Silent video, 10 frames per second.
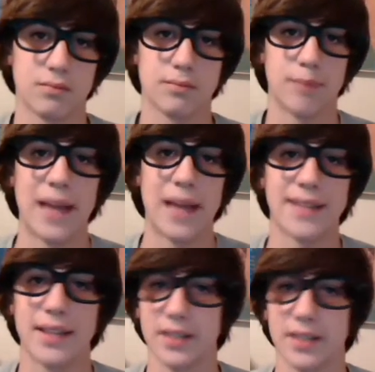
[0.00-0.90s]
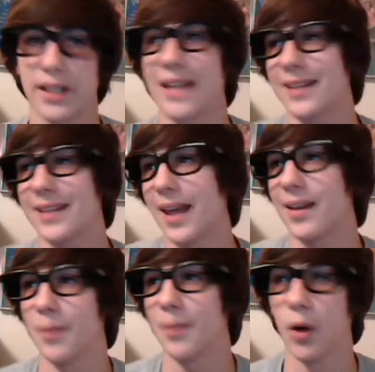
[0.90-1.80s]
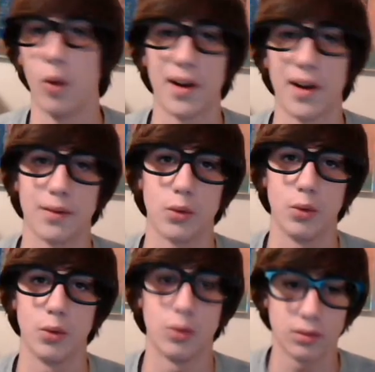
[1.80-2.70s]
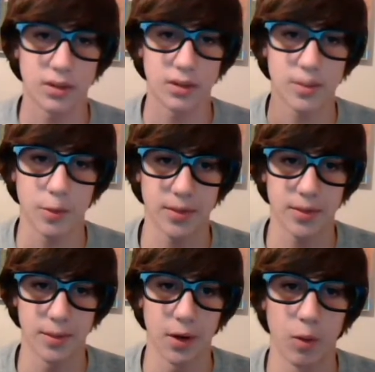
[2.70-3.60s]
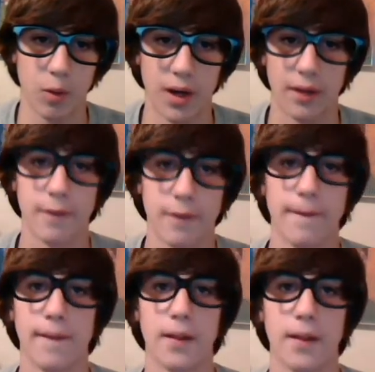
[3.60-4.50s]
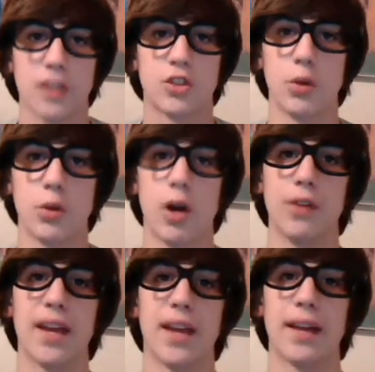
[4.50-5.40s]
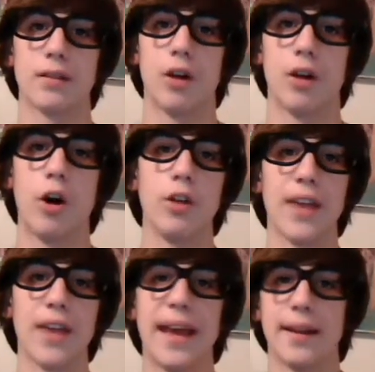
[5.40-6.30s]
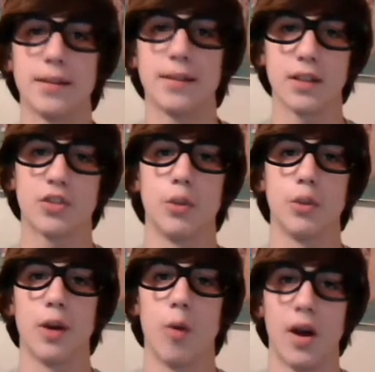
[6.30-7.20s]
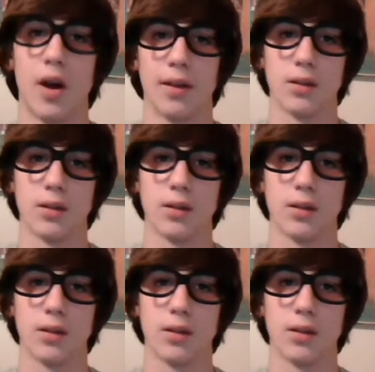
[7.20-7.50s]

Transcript: bad days. And then you got today, marijuana. Ooh, let's smoke some marijuana. Let's do it all day. All day, let's do marijuana.